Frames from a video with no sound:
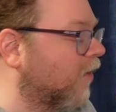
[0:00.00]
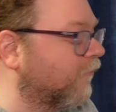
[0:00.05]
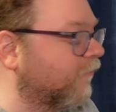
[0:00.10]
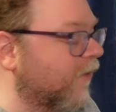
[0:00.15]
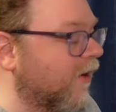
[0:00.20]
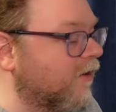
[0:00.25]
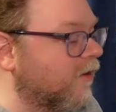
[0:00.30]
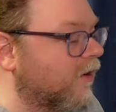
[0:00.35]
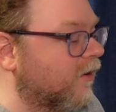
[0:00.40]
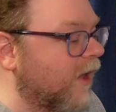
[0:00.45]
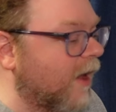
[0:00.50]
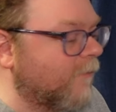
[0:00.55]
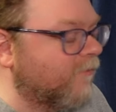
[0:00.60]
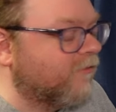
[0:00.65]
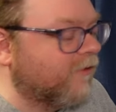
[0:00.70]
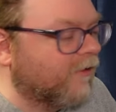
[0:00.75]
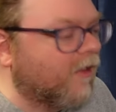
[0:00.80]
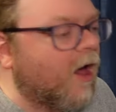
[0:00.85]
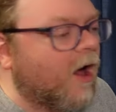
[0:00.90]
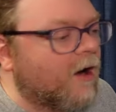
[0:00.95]
friend
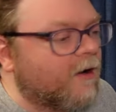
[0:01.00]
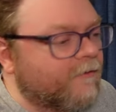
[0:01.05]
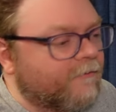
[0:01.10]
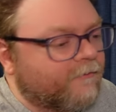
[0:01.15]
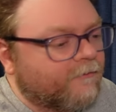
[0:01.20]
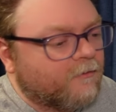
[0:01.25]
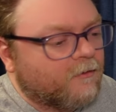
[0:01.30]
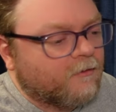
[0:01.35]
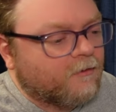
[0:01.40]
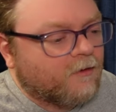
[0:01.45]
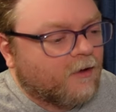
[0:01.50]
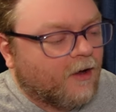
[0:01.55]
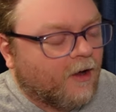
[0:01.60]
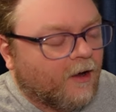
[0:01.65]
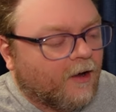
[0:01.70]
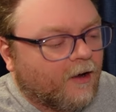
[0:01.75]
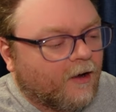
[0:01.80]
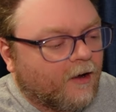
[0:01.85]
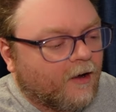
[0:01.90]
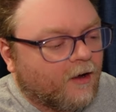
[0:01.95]
MC Lars
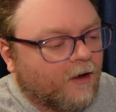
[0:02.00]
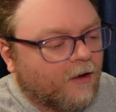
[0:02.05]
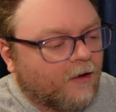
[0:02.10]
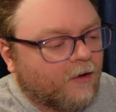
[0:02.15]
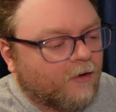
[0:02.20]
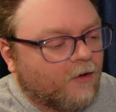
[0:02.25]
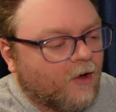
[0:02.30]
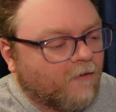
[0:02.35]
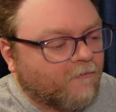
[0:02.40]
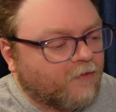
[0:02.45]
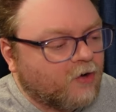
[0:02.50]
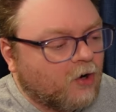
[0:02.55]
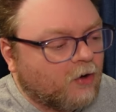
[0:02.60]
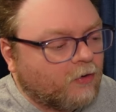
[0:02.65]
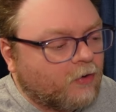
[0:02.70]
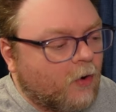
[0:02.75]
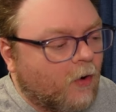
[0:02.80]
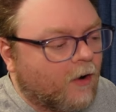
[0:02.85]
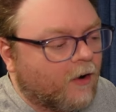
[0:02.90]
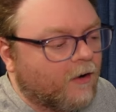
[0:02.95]
of
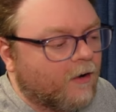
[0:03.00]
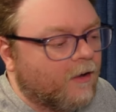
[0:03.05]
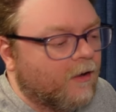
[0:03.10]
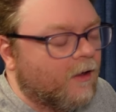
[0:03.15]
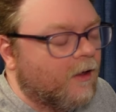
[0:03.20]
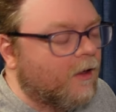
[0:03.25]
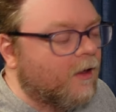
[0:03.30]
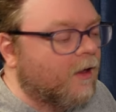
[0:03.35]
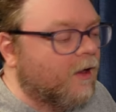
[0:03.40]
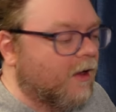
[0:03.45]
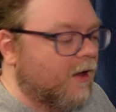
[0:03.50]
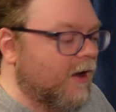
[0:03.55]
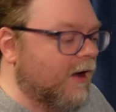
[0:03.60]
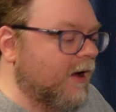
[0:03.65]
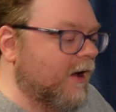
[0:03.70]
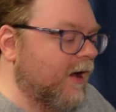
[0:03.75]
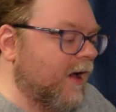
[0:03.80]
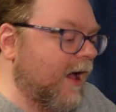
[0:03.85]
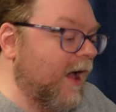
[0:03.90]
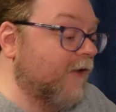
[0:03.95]
Nerdcore
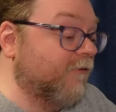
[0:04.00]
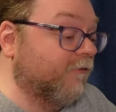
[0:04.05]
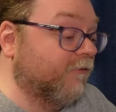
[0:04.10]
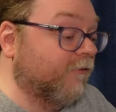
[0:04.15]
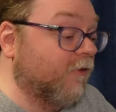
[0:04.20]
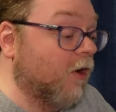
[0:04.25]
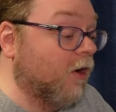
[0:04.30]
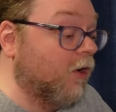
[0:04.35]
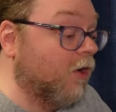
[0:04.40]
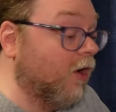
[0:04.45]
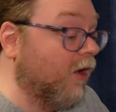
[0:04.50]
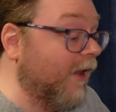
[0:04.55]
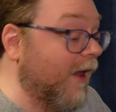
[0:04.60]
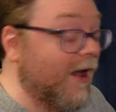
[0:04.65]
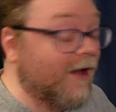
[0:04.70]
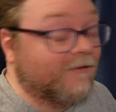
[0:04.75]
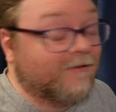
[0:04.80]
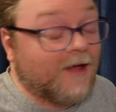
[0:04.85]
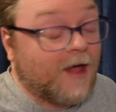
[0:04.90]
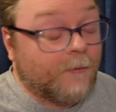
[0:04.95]
has a song called
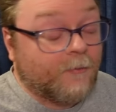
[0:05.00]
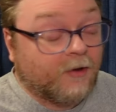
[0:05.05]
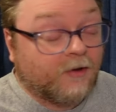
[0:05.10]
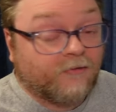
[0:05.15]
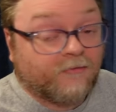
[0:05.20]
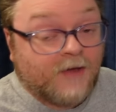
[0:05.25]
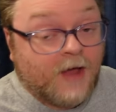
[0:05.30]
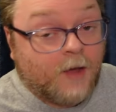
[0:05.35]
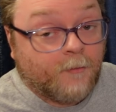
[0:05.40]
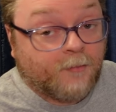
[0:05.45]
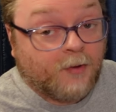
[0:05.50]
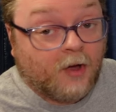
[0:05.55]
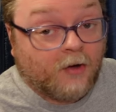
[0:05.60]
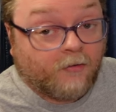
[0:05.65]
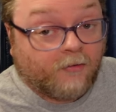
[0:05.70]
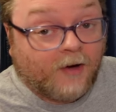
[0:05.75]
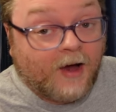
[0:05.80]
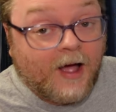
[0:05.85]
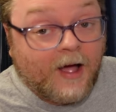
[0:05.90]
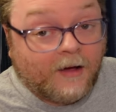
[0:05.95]
Hot Topic. It's not
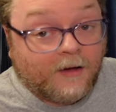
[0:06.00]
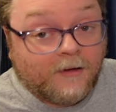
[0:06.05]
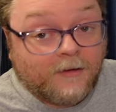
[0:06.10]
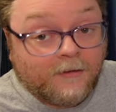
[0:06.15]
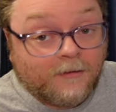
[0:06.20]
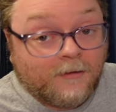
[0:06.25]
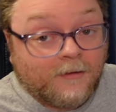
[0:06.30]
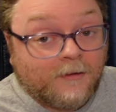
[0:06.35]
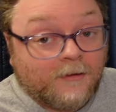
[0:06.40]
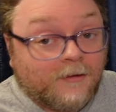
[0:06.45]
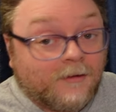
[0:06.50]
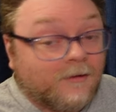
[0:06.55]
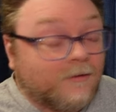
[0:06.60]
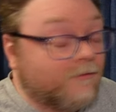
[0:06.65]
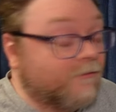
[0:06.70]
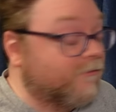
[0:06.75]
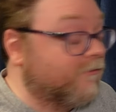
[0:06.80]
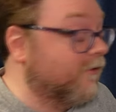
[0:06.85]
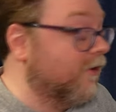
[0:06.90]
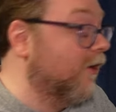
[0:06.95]
punk rock.
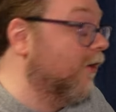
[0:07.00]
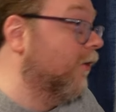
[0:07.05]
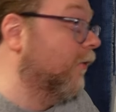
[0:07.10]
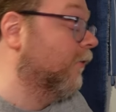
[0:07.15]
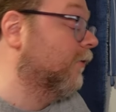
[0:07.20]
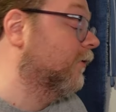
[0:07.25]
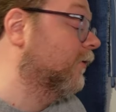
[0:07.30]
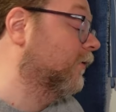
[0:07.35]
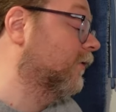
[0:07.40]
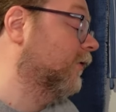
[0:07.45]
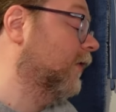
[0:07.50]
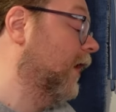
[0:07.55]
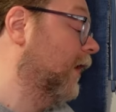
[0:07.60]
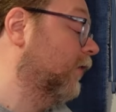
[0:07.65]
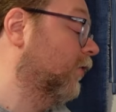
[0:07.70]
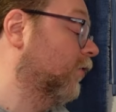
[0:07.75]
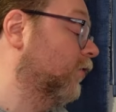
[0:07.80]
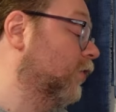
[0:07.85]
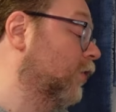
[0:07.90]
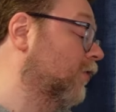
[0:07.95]
So
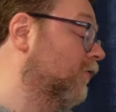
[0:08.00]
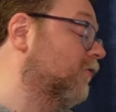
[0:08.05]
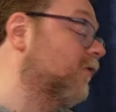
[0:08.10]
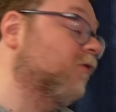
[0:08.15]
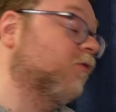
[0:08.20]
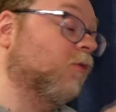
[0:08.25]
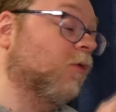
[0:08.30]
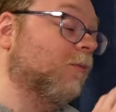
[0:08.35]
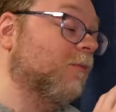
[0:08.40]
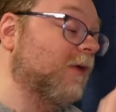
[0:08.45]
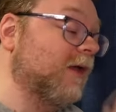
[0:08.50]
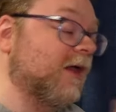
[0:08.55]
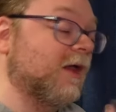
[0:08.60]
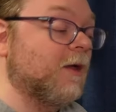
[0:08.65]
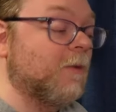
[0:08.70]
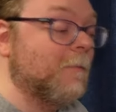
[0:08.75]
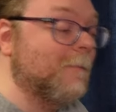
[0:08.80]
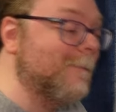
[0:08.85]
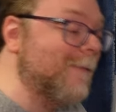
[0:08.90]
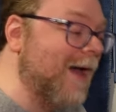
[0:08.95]
I don't know if this will
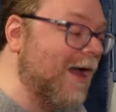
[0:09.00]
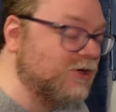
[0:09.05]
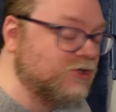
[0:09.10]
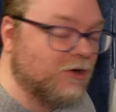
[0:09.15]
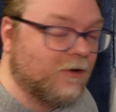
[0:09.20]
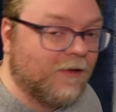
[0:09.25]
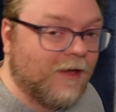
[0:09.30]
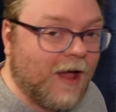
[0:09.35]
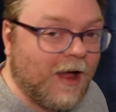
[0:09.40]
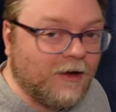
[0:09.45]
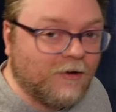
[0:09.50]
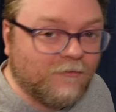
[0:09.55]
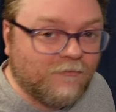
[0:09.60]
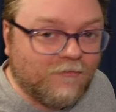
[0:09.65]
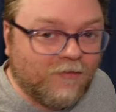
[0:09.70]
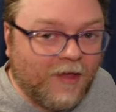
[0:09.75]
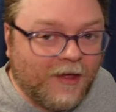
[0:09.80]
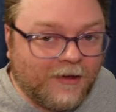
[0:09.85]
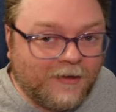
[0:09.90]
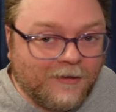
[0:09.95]
be matching kind
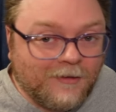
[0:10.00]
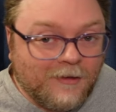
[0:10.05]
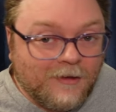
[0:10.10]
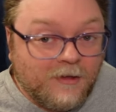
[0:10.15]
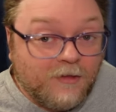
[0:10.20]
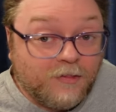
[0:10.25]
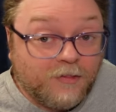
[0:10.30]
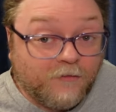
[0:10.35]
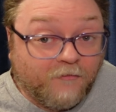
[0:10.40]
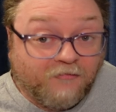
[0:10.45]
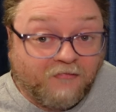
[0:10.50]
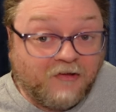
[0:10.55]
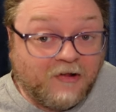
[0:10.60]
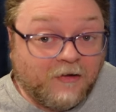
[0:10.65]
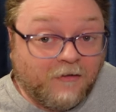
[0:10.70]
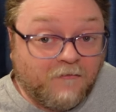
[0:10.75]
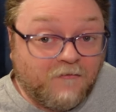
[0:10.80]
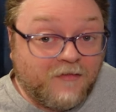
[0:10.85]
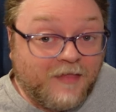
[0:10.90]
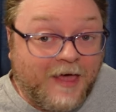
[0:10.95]
of like the
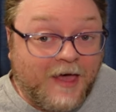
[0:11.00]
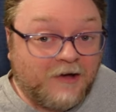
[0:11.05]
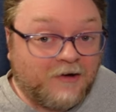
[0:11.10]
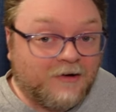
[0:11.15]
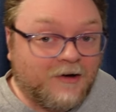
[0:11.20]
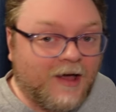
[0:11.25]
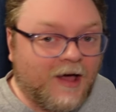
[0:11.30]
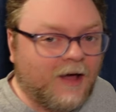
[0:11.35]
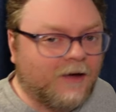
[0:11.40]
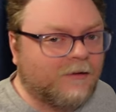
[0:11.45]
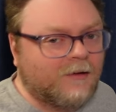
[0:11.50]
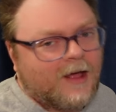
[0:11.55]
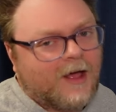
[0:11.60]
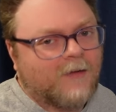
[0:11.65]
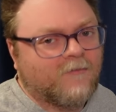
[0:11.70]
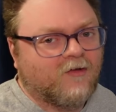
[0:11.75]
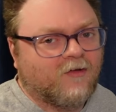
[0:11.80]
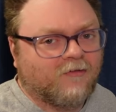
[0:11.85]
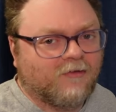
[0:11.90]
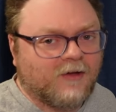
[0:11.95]
feel of that or not.
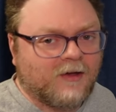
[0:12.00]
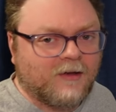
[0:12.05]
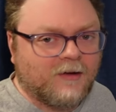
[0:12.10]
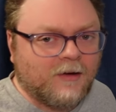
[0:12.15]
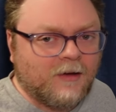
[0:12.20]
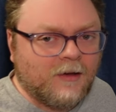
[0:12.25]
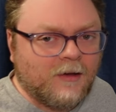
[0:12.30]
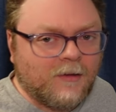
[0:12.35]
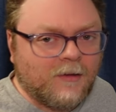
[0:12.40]
Obviously,